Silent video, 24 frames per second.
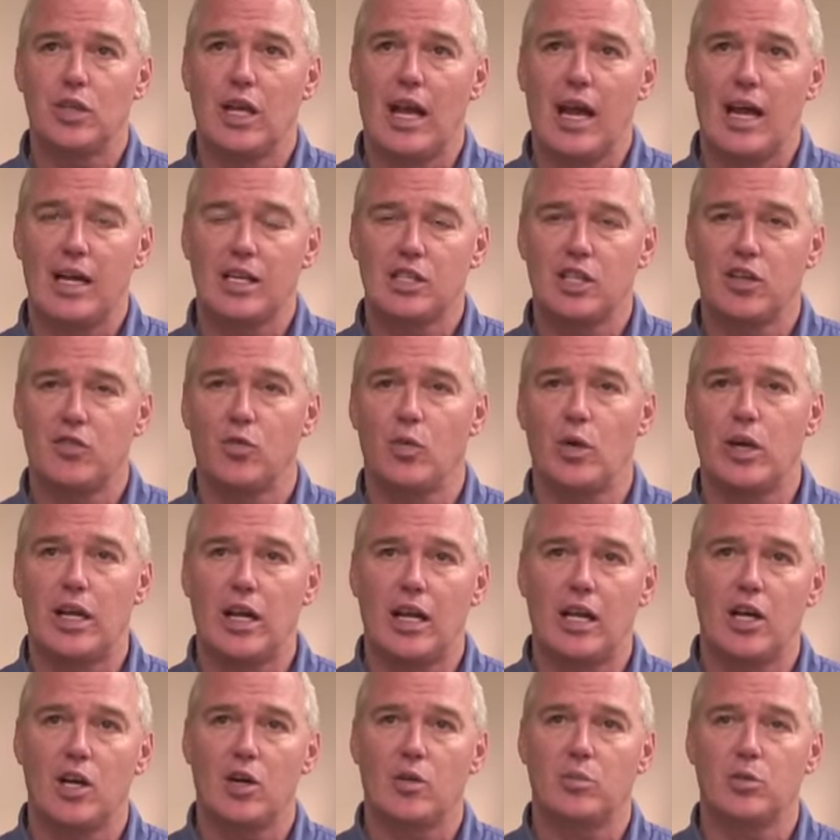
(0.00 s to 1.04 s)
They asked if we could
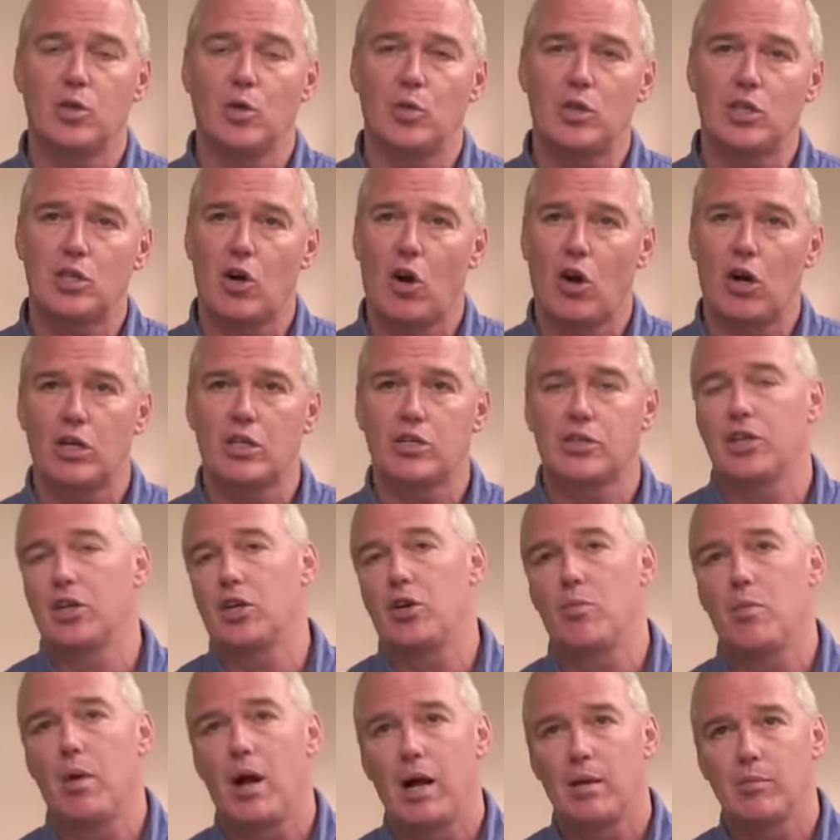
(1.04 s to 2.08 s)
help, so we started a
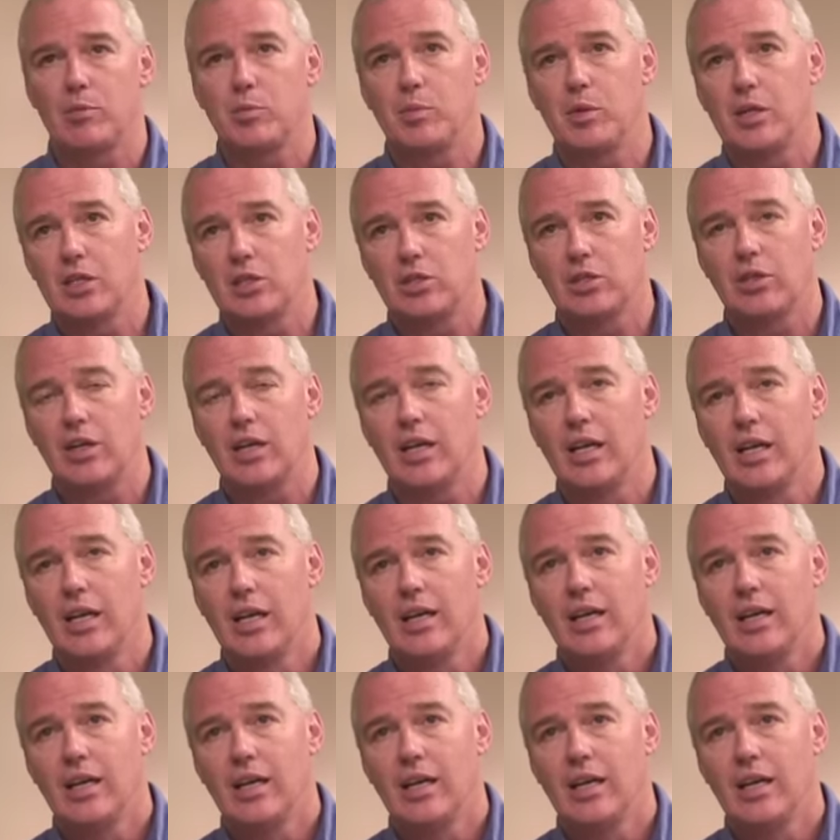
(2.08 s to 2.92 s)
single moms ministry.